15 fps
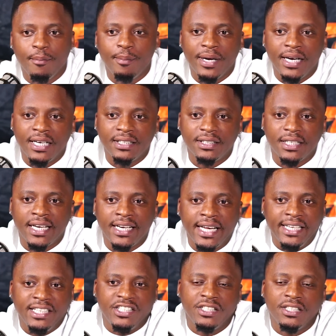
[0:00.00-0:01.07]
But an
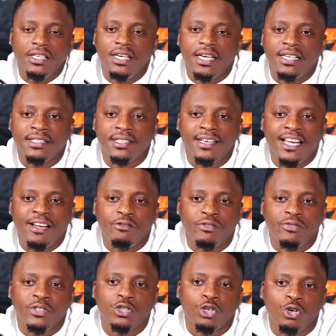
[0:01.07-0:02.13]
idea has a life
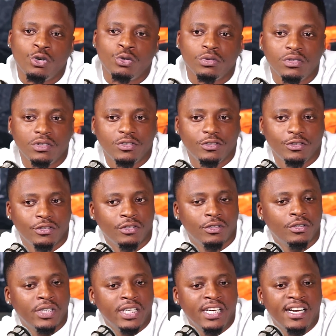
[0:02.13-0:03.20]
of its own,
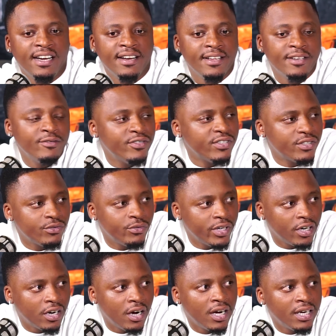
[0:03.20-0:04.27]
it lives
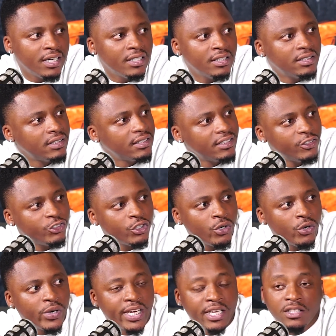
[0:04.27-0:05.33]
regardless.
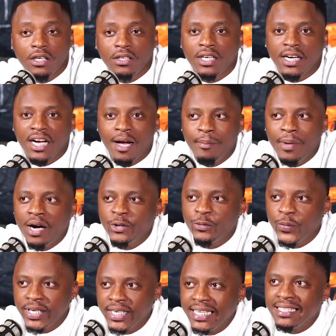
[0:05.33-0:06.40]
So it's going to come out
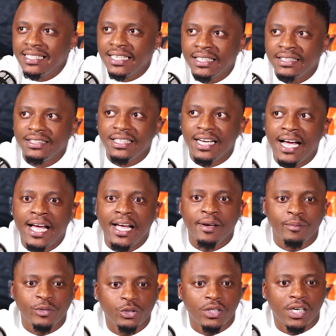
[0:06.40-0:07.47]
when it's
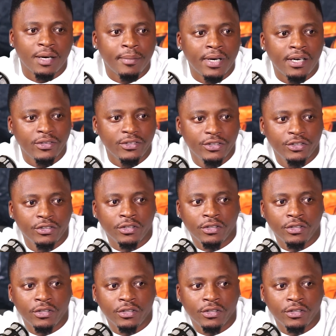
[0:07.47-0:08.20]
time to come out,